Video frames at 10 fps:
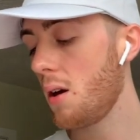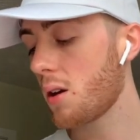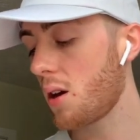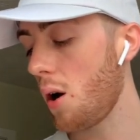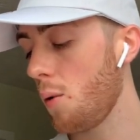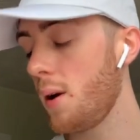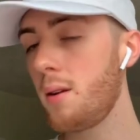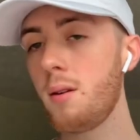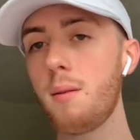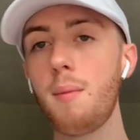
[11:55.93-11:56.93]

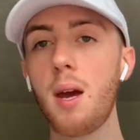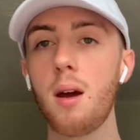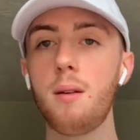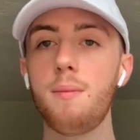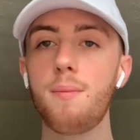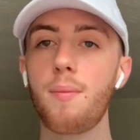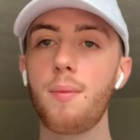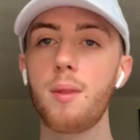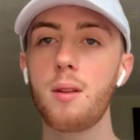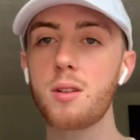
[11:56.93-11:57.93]
Cohen, man,
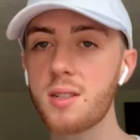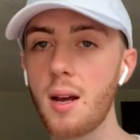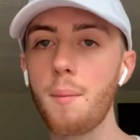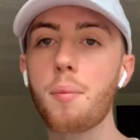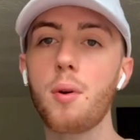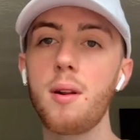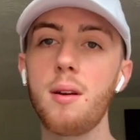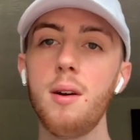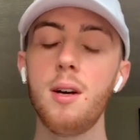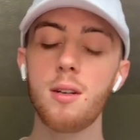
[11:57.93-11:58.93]
they're setting pretty.